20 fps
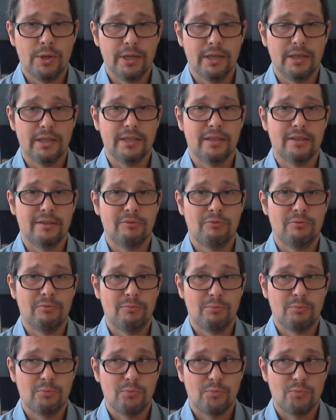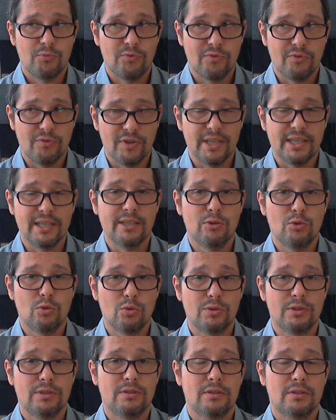really a very
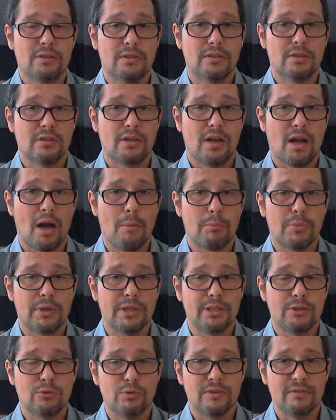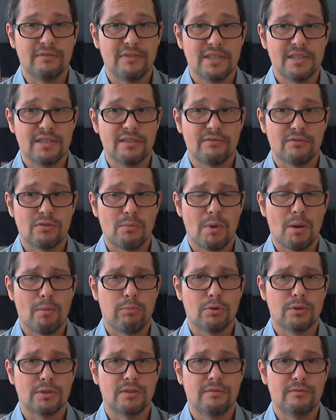good uh, company to invest in from my
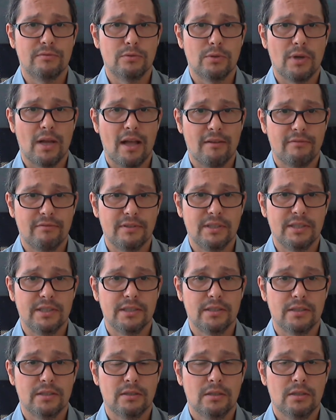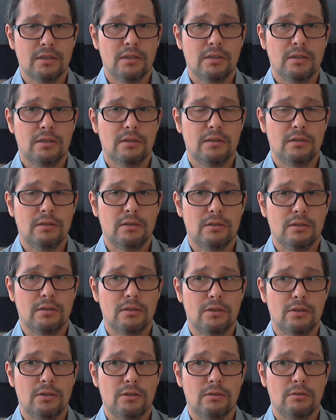point of view heavily
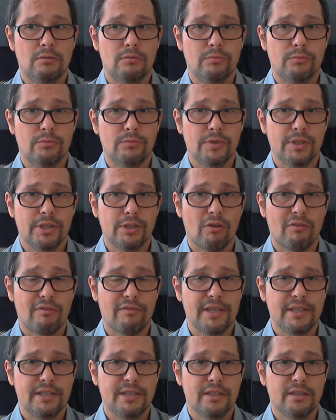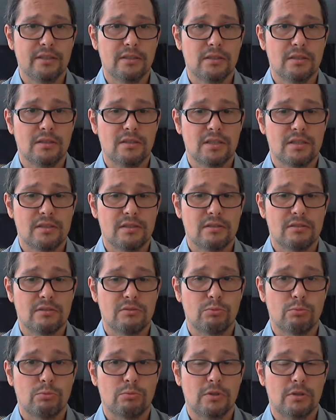uh, innovating in this
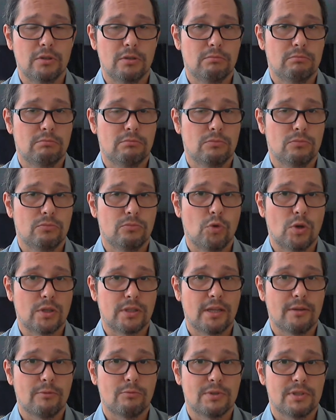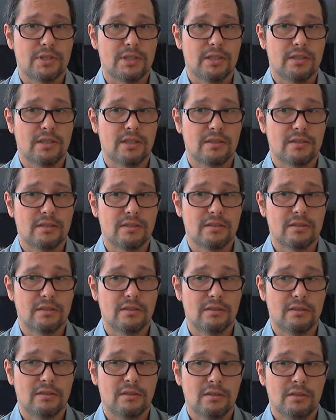uh, what i would say that is
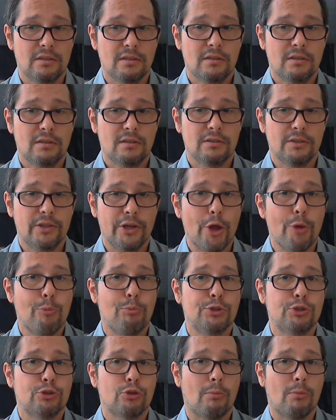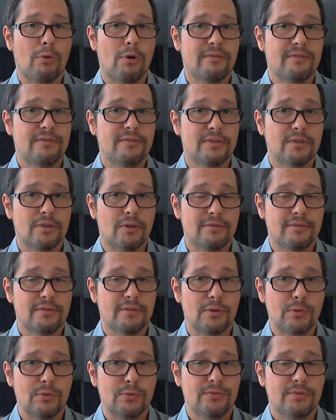a the epitome of, of,
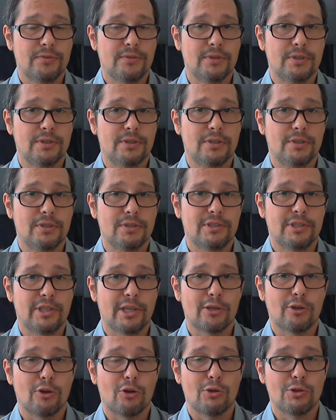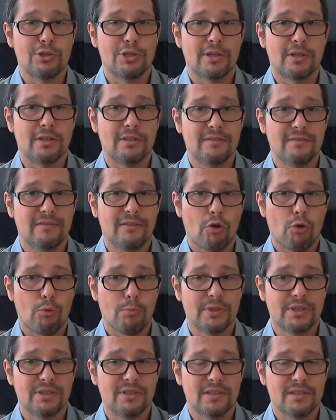of uh, technological
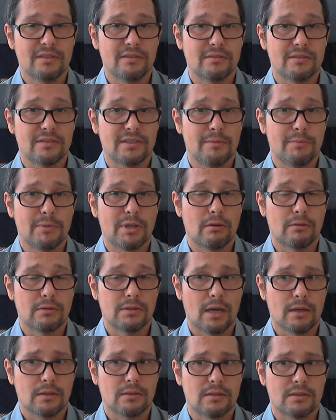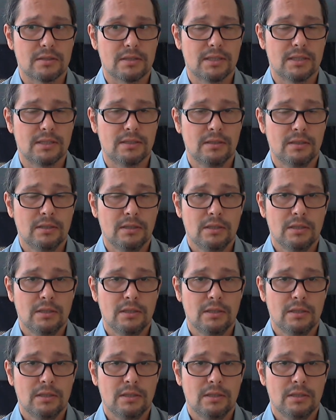development, the semiconductors, and